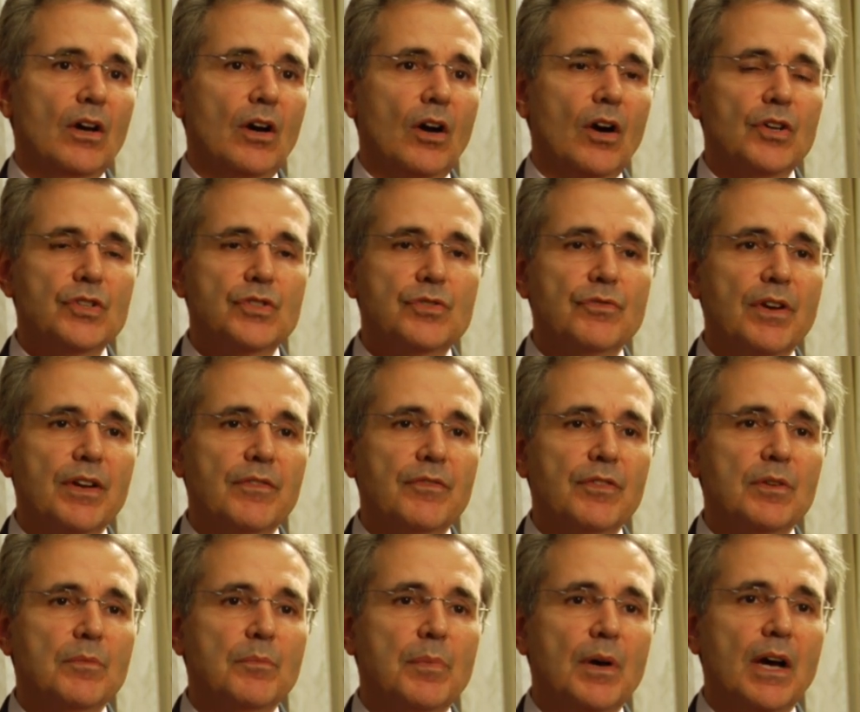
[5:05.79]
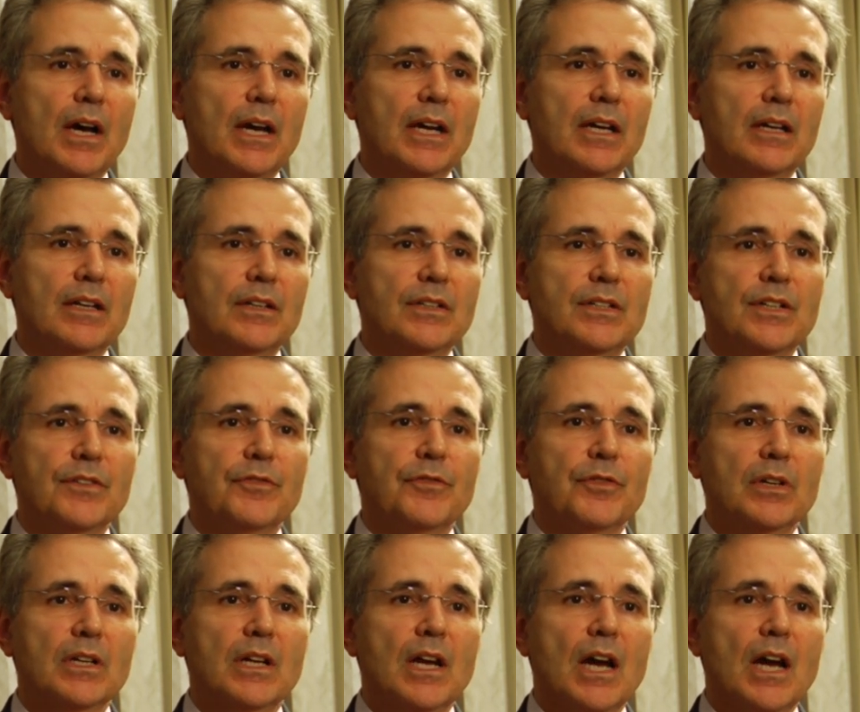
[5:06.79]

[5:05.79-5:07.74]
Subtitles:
are driven by a different